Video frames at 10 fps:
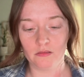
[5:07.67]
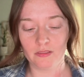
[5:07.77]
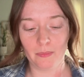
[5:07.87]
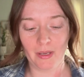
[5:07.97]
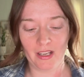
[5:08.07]

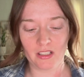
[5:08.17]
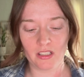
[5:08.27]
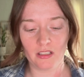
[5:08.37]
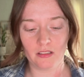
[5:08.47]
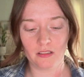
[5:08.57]

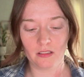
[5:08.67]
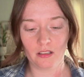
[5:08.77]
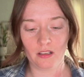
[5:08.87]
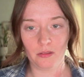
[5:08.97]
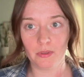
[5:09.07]
Packaging's
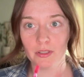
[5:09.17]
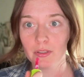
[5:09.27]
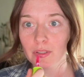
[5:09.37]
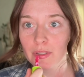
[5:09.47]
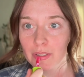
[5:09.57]
kind of weird.
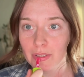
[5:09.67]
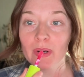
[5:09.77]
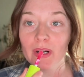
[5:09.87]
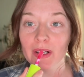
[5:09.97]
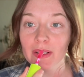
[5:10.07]

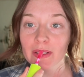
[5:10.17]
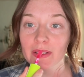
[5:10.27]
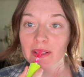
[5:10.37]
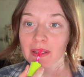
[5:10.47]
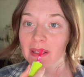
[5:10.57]
Well,
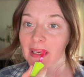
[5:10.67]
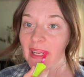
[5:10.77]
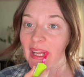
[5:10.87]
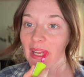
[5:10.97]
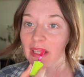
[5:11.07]

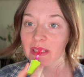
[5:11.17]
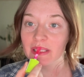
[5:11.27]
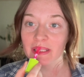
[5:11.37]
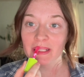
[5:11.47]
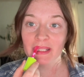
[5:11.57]
it's
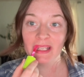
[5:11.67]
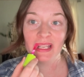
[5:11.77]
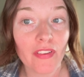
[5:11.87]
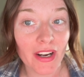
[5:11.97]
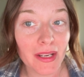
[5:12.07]

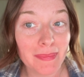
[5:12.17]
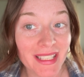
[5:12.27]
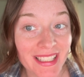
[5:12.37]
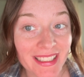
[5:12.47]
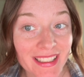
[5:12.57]
very
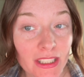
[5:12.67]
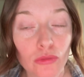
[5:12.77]
pink.